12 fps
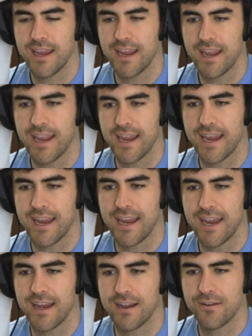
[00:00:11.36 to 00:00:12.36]

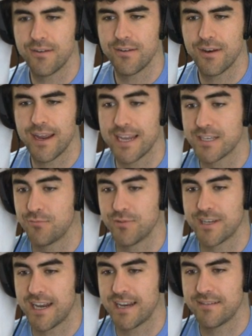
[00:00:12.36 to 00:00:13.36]
and I guess we
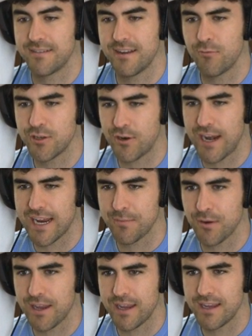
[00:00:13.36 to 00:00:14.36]
just gotta, I would drag him,
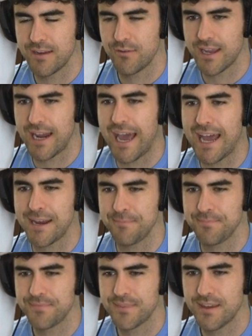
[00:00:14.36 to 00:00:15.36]
okay. We gotta hide him.
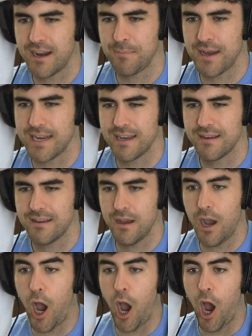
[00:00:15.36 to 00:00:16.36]
All right, body.
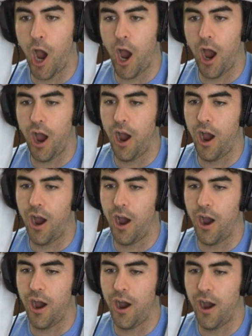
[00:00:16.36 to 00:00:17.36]

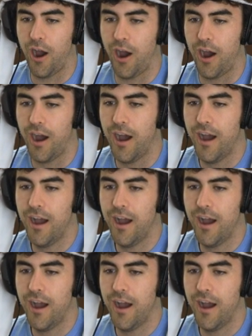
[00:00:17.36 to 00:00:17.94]
Oh!